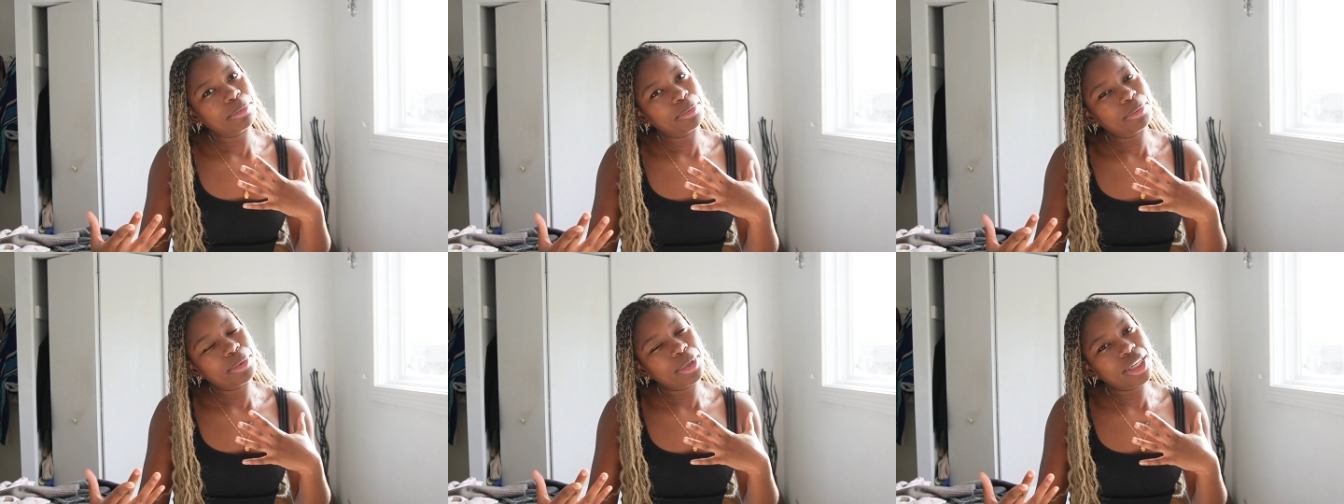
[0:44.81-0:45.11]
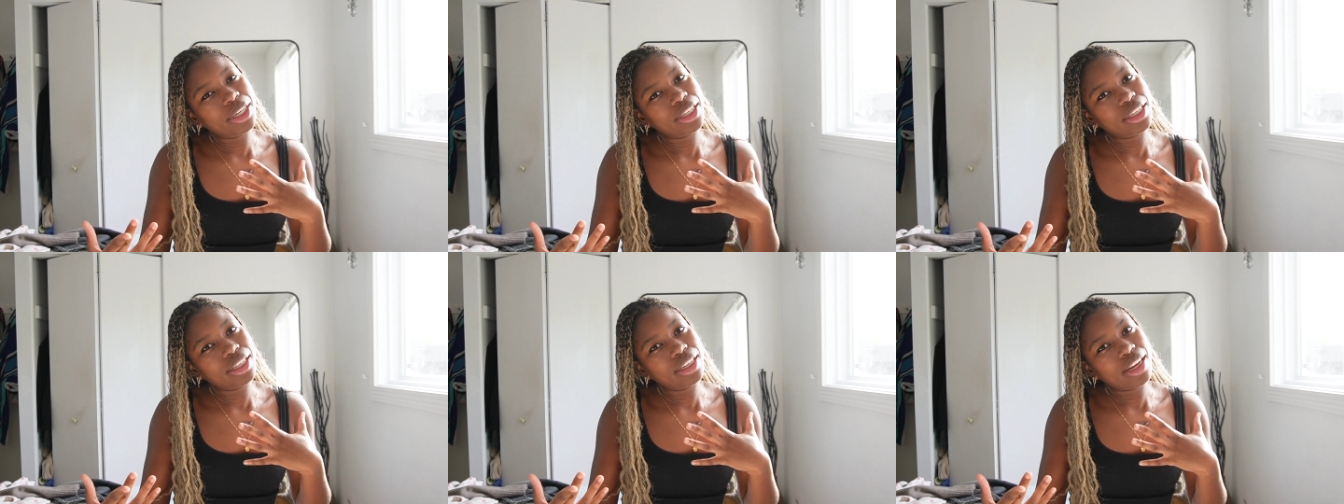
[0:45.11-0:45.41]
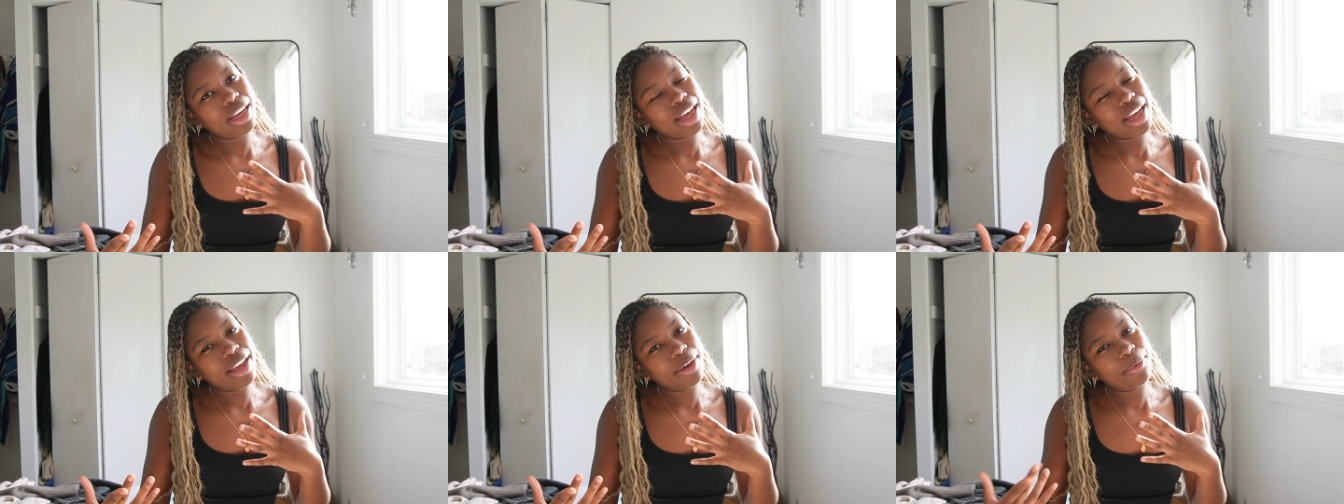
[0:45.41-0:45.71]
but
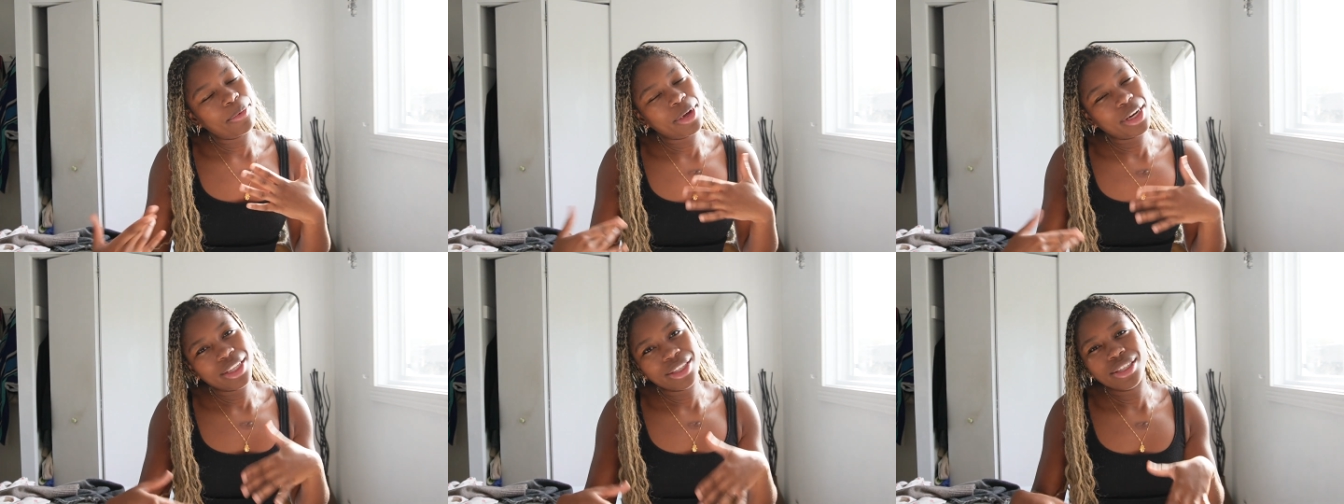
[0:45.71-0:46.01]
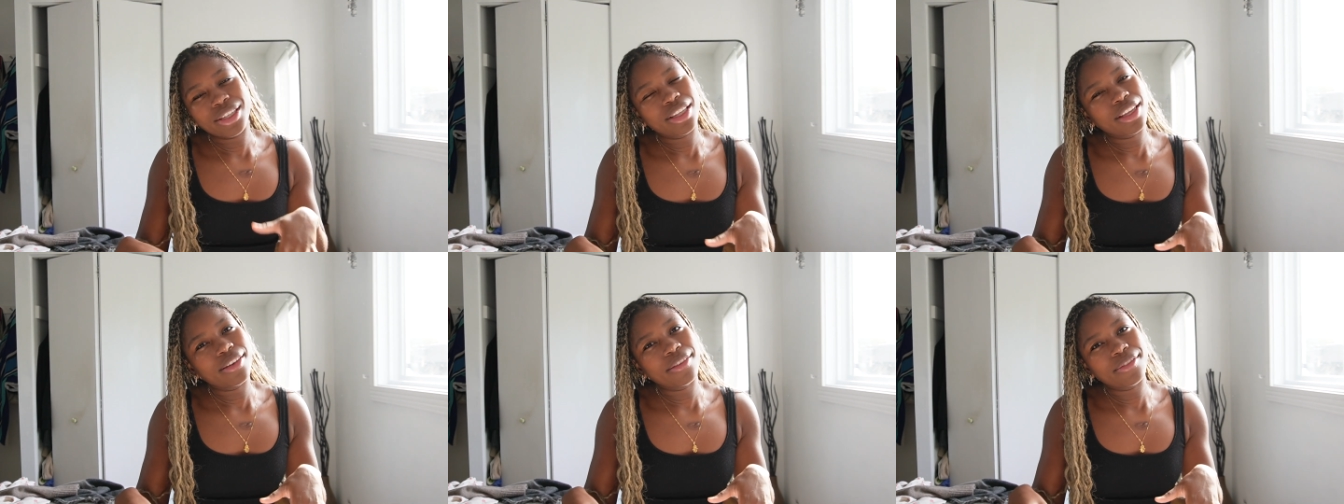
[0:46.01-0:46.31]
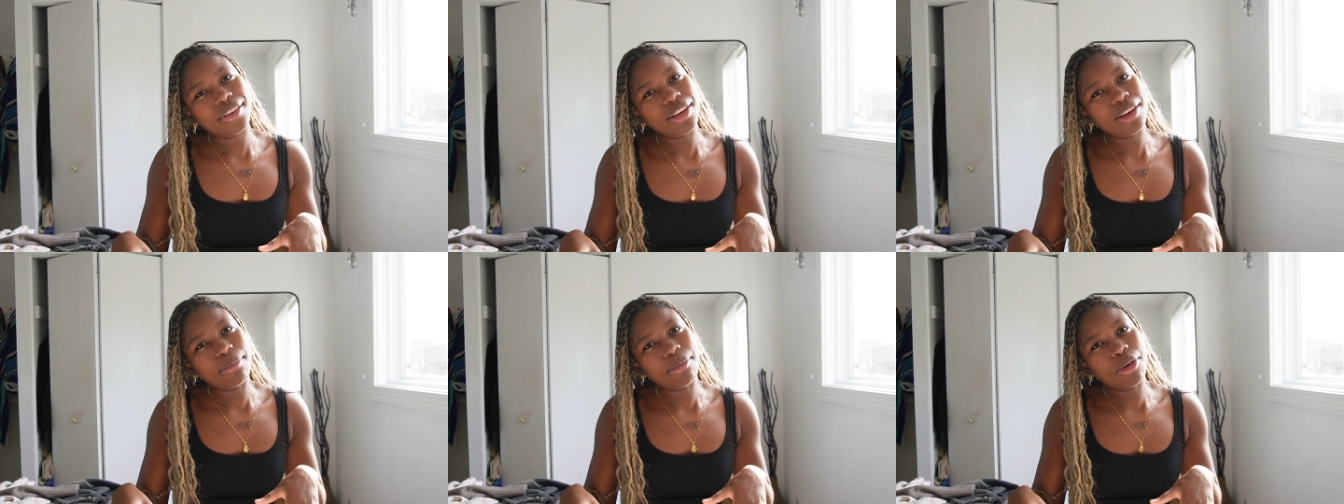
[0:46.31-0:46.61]
I wanted to live
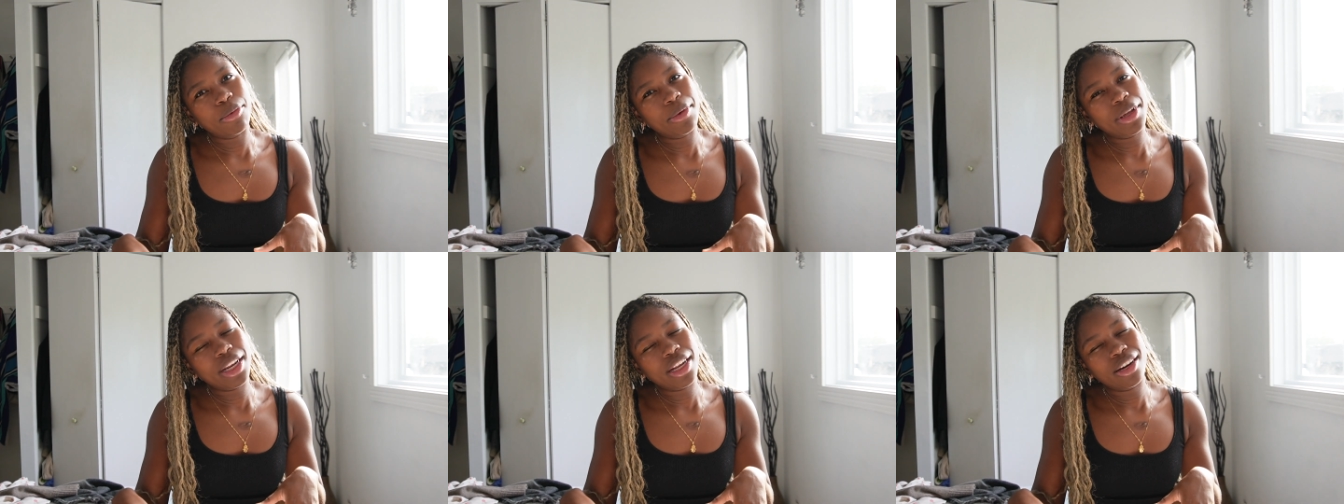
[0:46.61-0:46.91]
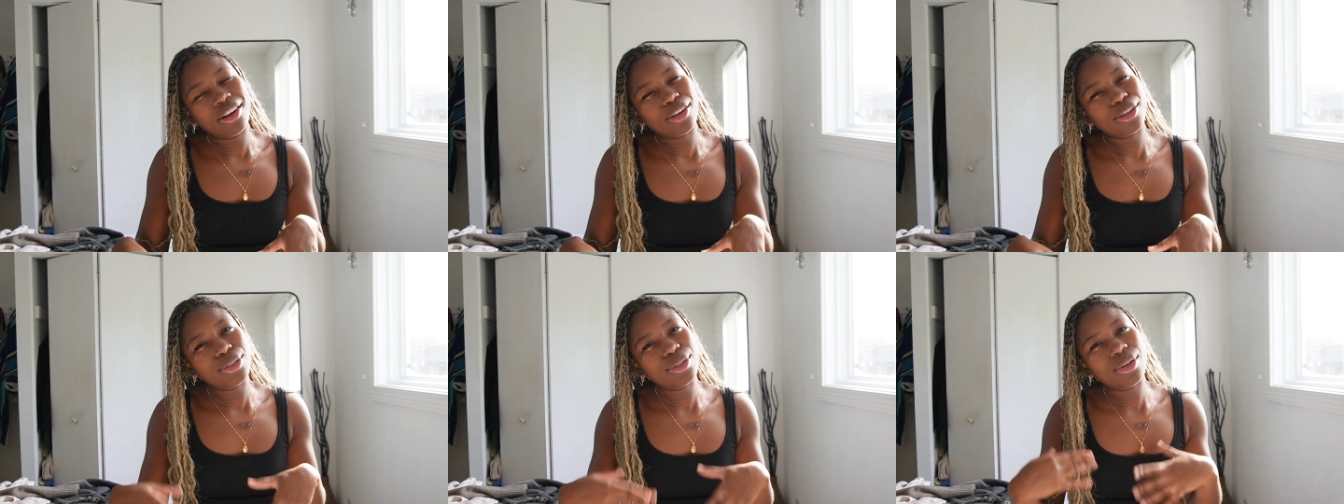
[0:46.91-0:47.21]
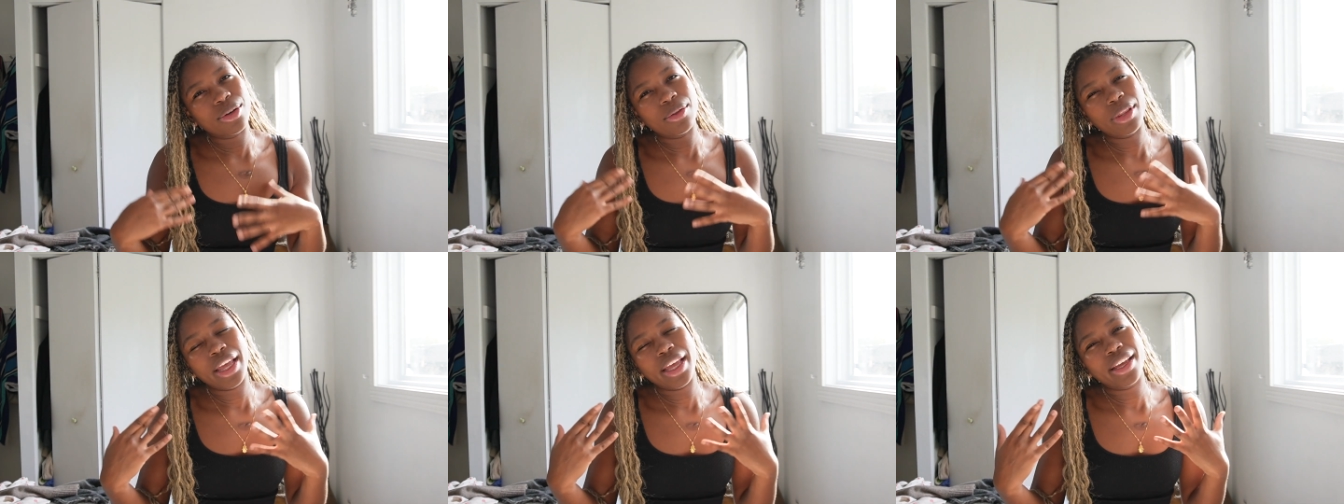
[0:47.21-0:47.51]
in the moment, and
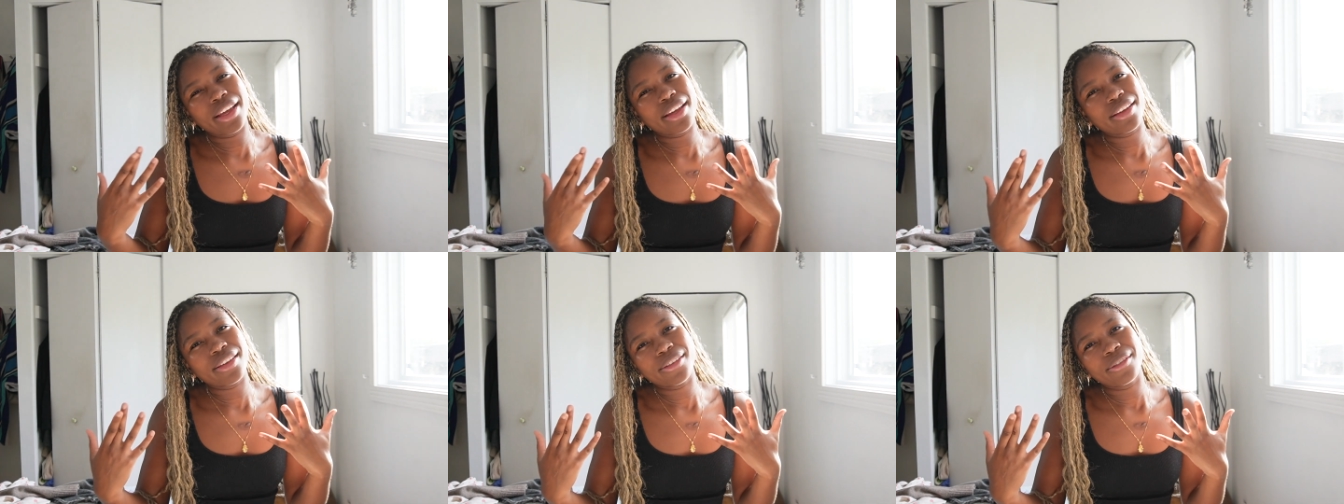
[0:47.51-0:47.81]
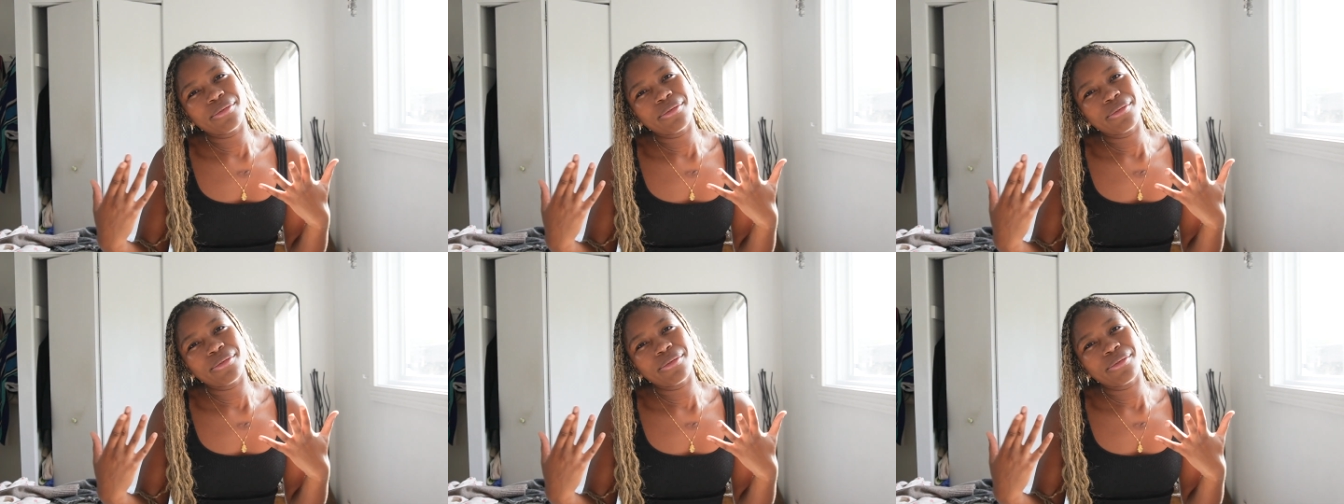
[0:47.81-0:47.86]
also like